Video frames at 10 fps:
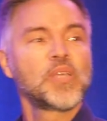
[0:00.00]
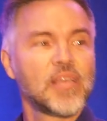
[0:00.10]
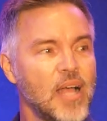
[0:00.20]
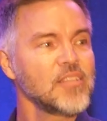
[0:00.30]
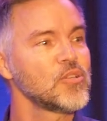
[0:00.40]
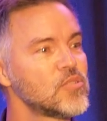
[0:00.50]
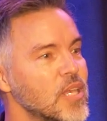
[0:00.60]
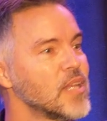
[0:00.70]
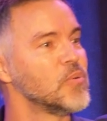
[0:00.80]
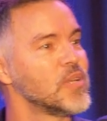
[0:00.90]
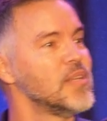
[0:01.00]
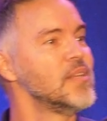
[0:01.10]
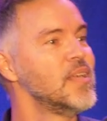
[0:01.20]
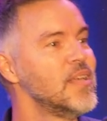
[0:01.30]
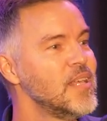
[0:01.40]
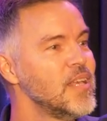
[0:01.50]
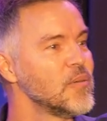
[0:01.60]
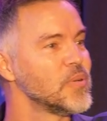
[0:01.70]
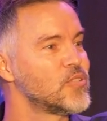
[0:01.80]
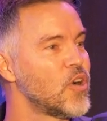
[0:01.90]
what Michelangelo said when
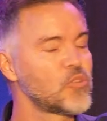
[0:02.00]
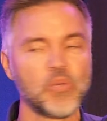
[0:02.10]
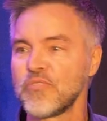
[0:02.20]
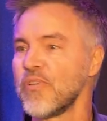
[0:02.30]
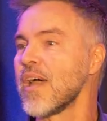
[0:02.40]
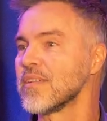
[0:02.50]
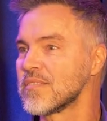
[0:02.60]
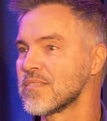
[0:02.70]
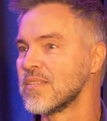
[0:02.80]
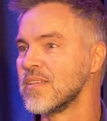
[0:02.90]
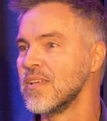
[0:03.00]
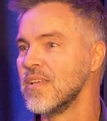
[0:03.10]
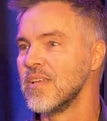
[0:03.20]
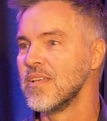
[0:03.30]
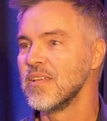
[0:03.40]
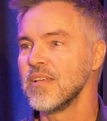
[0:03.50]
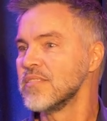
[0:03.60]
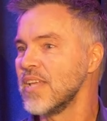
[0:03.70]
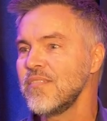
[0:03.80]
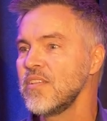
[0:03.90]
he talked to his fans?
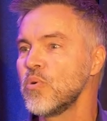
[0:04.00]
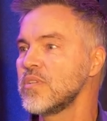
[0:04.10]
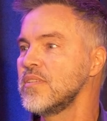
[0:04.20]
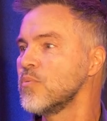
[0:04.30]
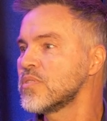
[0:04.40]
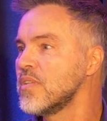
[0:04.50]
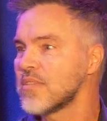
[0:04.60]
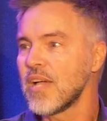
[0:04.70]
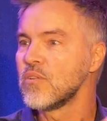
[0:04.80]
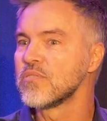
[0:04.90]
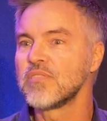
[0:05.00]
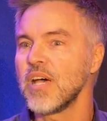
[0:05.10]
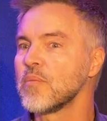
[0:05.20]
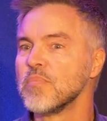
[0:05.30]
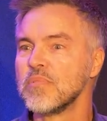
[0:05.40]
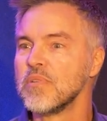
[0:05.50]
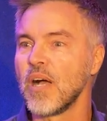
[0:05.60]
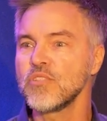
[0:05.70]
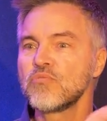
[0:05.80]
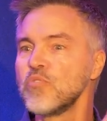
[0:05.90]
David was inside all the time.
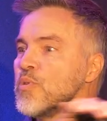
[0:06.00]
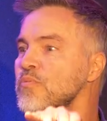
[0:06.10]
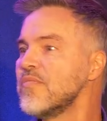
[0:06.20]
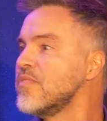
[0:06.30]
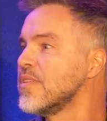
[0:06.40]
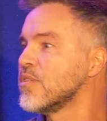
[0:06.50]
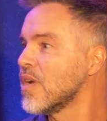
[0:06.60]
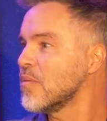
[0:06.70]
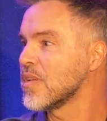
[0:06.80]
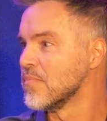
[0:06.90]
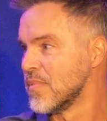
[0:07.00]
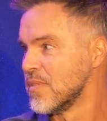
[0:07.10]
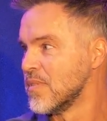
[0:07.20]
I just removed everything around him.